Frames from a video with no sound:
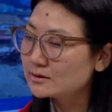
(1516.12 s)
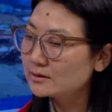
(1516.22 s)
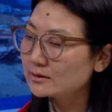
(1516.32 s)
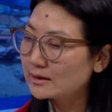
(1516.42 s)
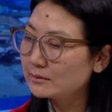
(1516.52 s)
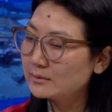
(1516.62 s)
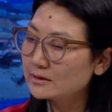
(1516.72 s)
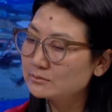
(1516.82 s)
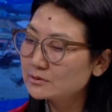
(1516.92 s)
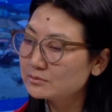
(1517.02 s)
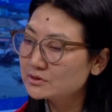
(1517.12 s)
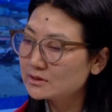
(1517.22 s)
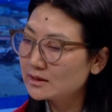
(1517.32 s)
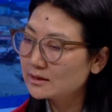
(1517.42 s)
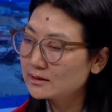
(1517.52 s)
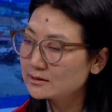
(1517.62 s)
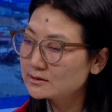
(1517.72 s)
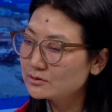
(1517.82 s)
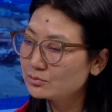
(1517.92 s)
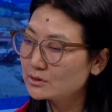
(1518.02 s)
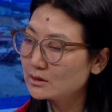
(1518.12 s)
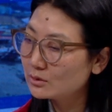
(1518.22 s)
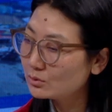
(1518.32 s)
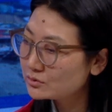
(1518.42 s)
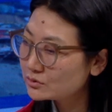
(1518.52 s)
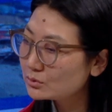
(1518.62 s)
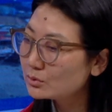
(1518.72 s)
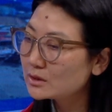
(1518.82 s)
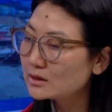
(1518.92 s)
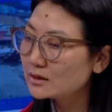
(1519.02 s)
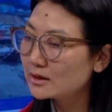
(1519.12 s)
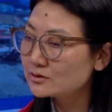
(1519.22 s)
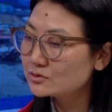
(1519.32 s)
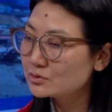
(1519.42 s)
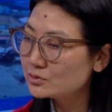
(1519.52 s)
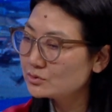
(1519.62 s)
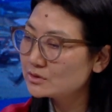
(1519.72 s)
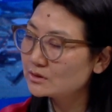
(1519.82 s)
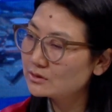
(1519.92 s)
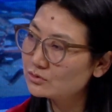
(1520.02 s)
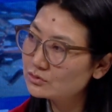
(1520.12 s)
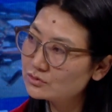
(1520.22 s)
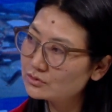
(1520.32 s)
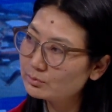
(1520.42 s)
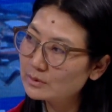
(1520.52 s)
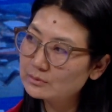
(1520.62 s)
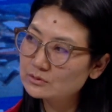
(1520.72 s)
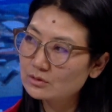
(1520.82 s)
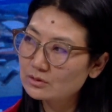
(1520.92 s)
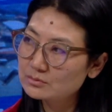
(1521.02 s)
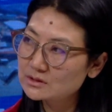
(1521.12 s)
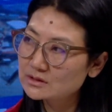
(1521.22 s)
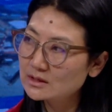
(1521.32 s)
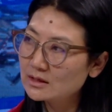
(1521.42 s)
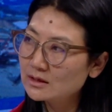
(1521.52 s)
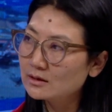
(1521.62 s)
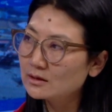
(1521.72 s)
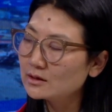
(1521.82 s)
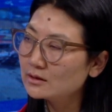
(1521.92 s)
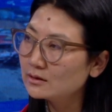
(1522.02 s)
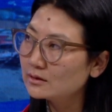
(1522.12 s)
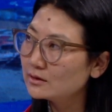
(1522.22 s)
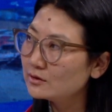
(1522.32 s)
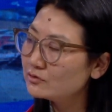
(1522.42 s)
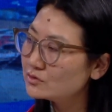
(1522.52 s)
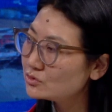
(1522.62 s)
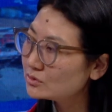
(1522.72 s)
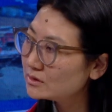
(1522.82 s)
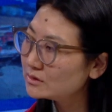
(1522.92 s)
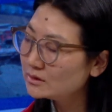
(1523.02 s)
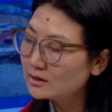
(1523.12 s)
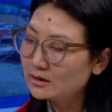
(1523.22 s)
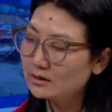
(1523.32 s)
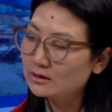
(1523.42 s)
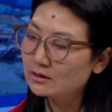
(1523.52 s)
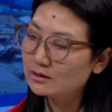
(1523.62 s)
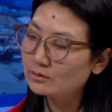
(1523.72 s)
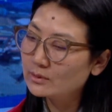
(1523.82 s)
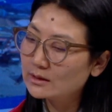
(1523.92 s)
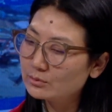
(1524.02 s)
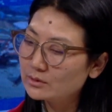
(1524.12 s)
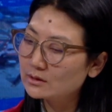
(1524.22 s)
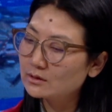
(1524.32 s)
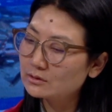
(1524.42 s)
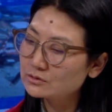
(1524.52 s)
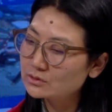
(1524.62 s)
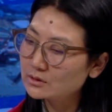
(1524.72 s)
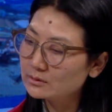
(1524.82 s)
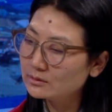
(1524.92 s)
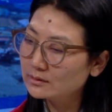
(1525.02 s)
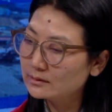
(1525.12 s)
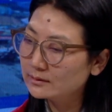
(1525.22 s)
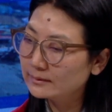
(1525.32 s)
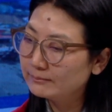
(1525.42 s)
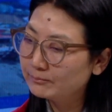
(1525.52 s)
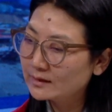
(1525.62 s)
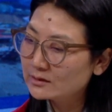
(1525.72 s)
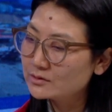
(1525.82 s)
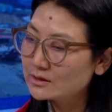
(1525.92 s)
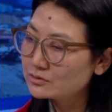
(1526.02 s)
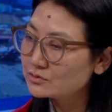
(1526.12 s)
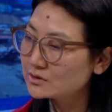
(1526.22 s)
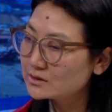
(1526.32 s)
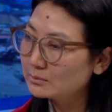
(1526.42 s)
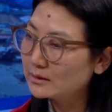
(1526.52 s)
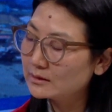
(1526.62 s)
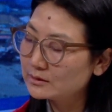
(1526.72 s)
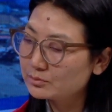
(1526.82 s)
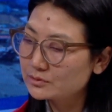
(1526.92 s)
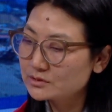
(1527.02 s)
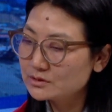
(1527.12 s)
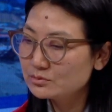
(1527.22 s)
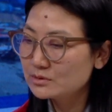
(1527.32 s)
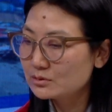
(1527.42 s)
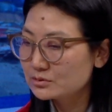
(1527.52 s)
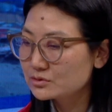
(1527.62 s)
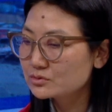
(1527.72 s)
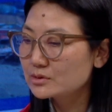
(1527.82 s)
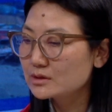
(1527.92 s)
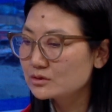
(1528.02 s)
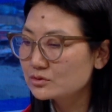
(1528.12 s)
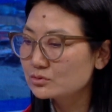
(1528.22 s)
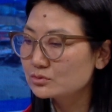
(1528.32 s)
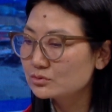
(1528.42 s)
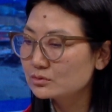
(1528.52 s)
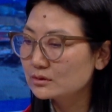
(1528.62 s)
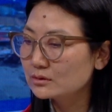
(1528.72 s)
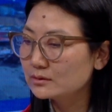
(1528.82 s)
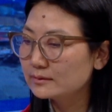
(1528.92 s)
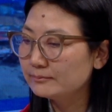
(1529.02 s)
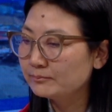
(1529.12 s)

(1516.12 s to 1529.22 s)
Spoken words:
like Madam Commissioner highlighted, we are also looking at reducing the use of paper documents eventually, while we are also trying to streamline the process. We are also trying to